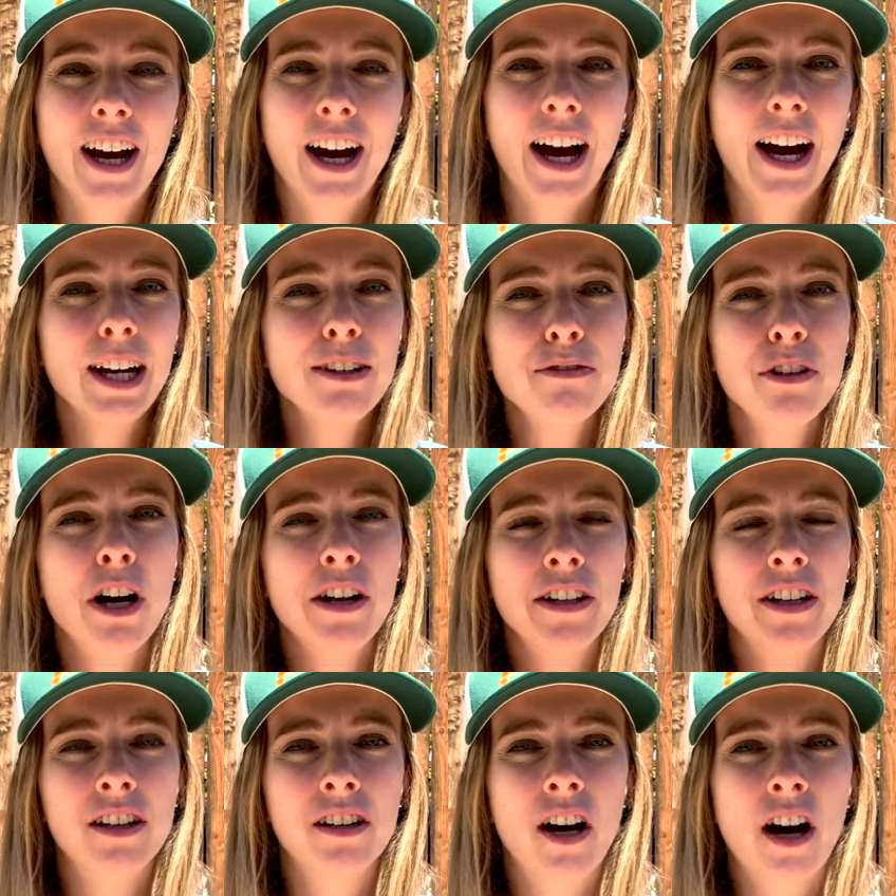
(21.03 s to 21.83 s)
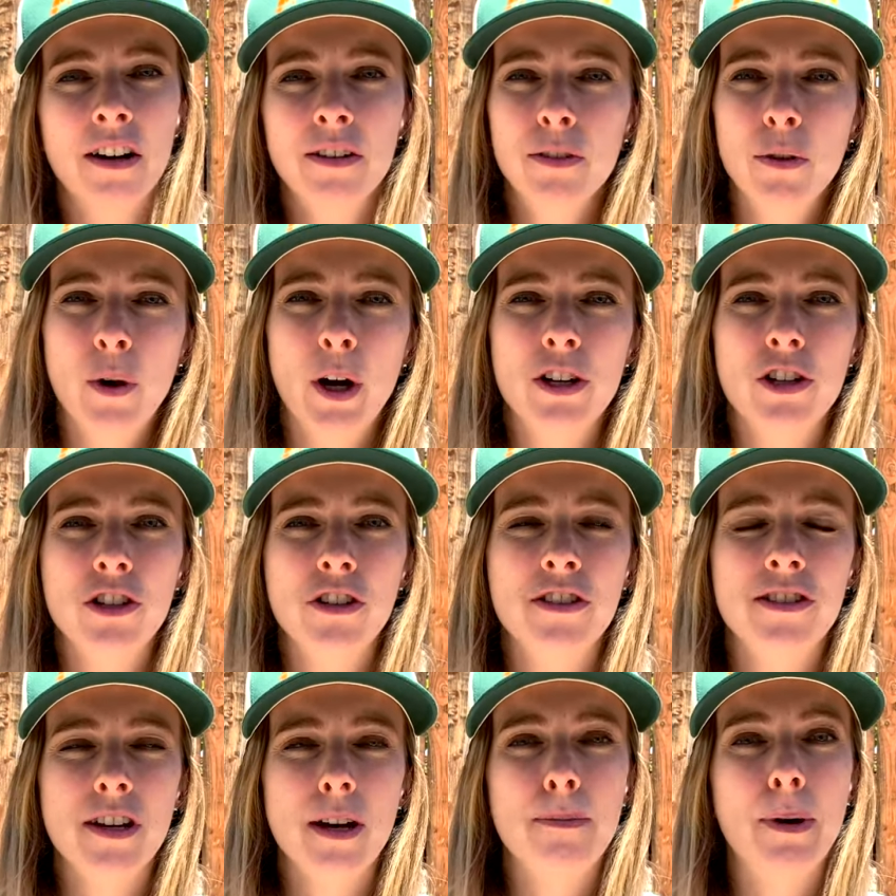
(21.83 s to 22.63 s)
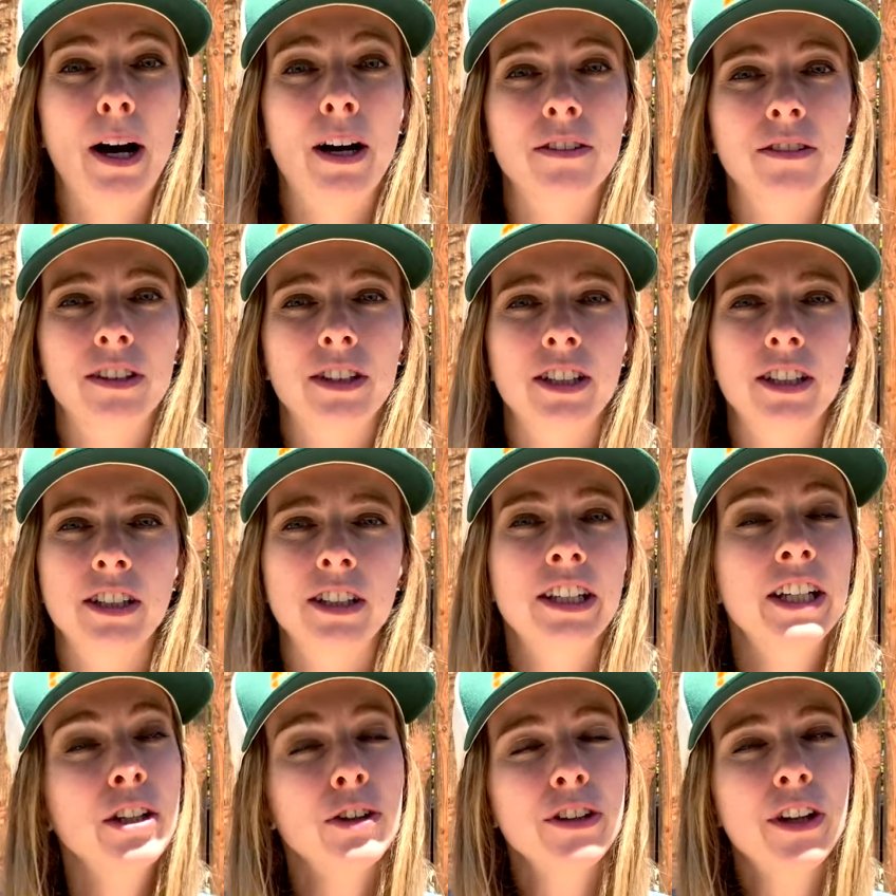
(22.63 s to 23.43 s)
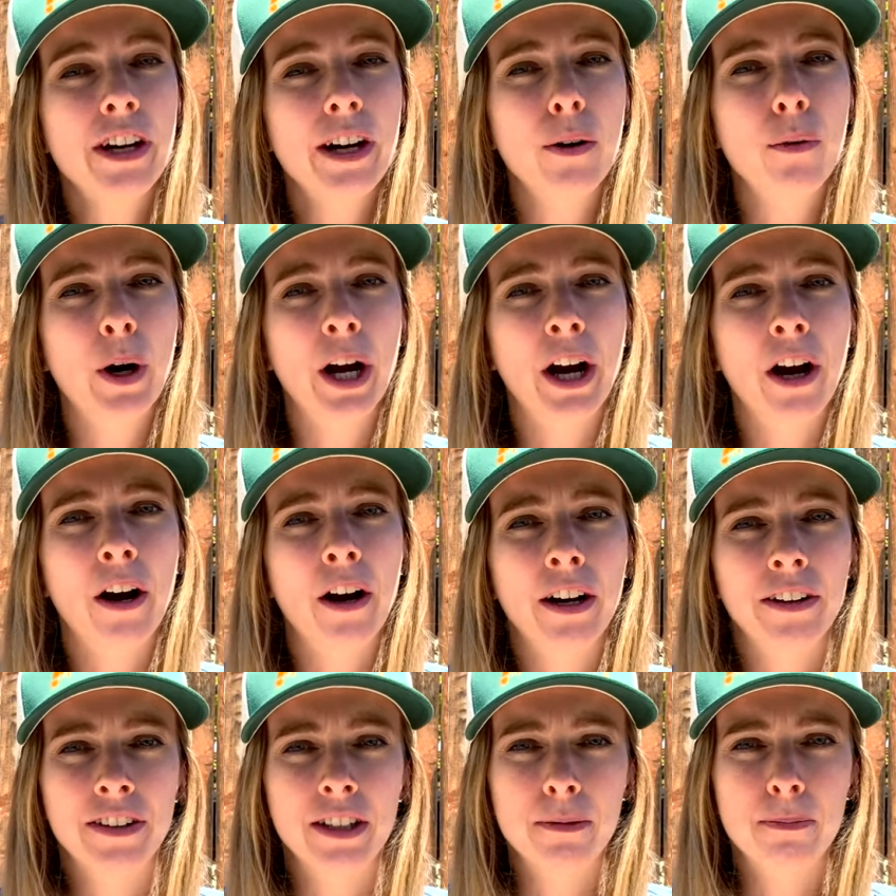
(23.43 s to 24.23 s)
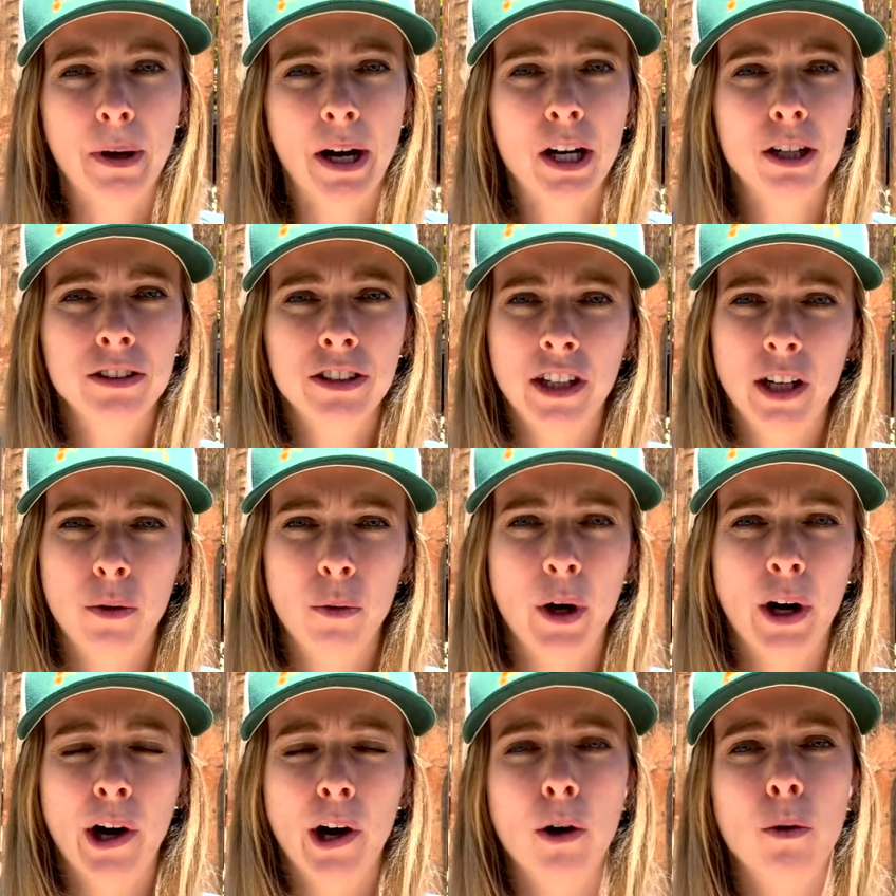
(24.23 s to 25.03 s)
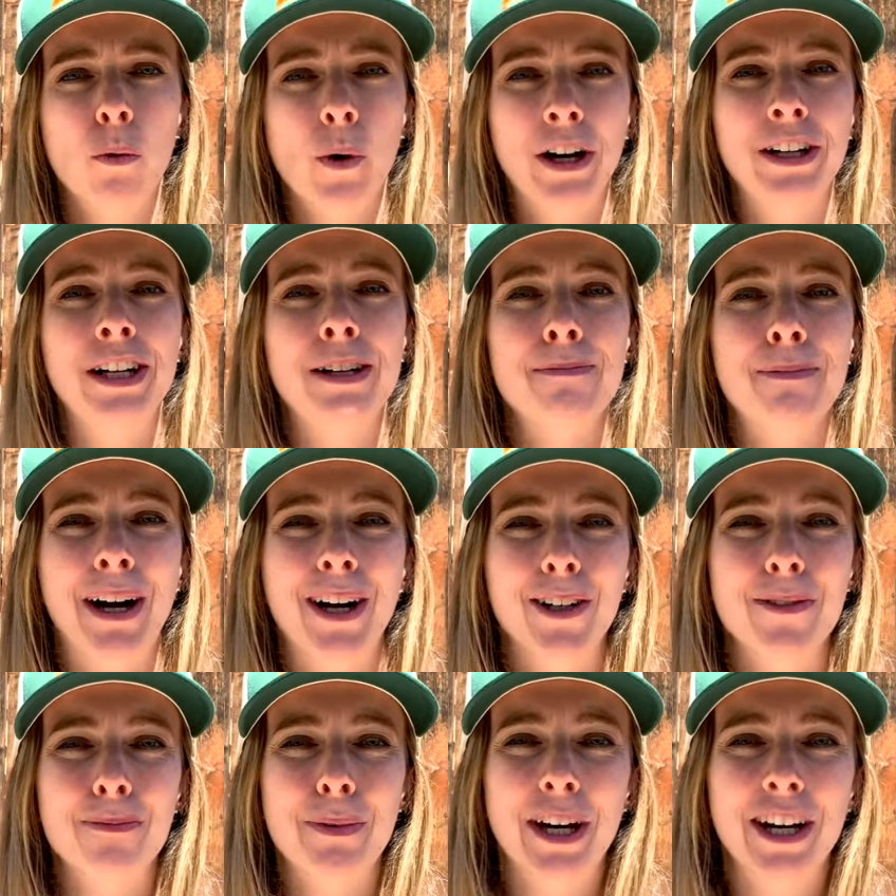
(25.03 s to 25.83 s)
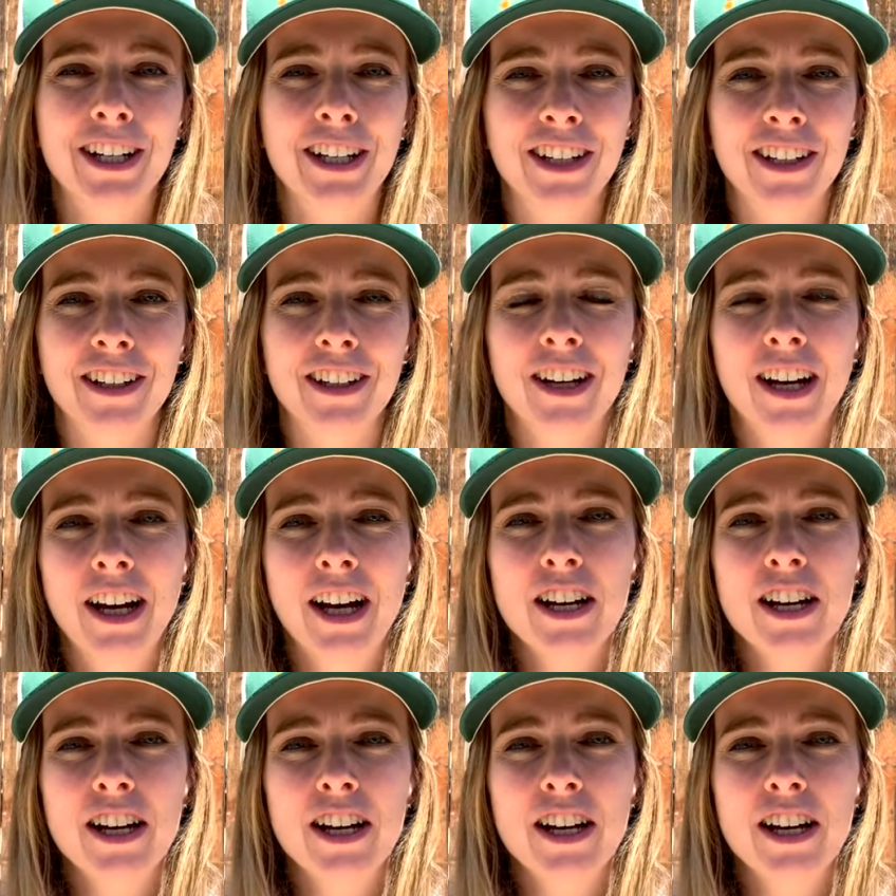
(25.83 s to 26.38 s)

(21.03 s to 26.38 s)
I have gotten a lot of questions about the gear that I wear and the apparel that I wear while I'm mountain biking.